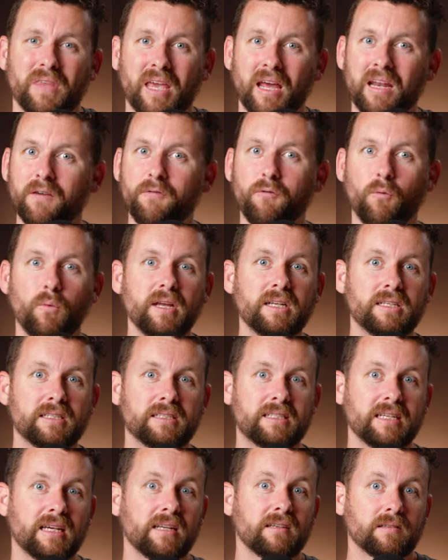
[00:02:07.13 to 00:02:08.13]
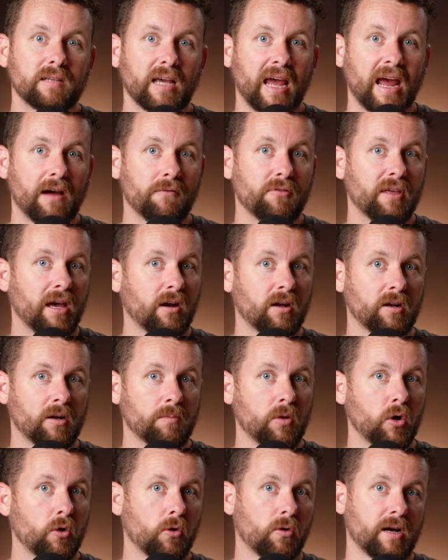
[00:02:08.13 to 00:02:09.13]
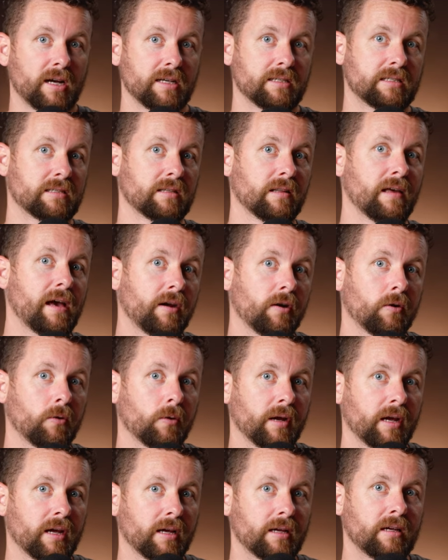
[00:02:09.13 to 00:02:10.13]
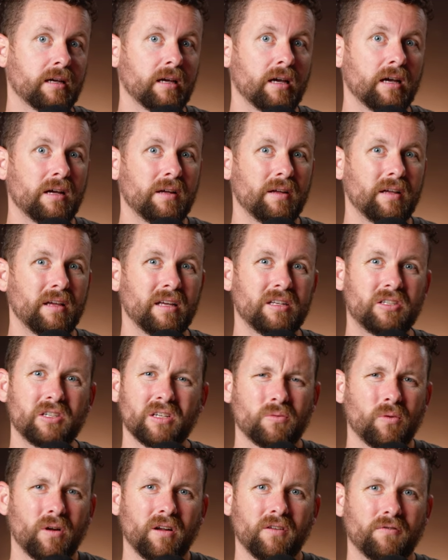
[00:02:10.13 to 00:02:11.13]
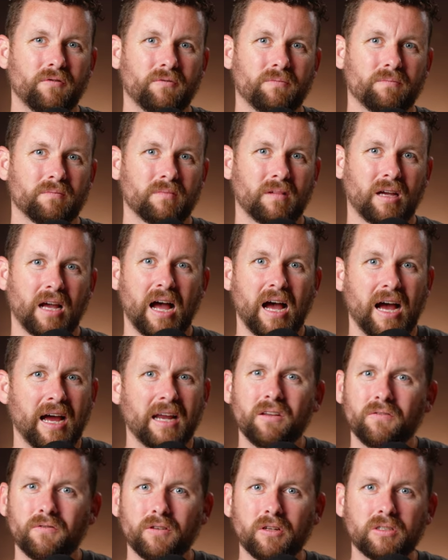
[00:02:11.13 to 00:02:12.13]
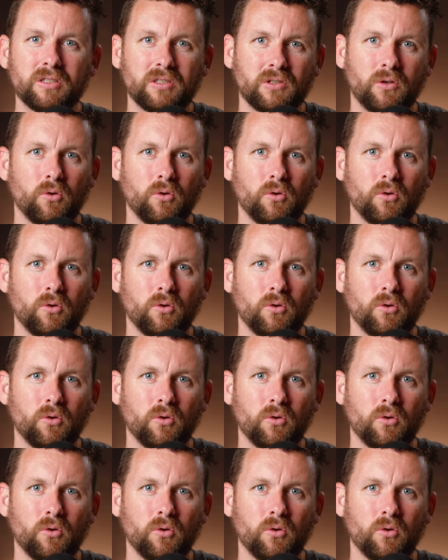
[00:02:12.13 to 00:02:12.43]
And if we didn't have that on a motorized slider rig, it just would have kind of looked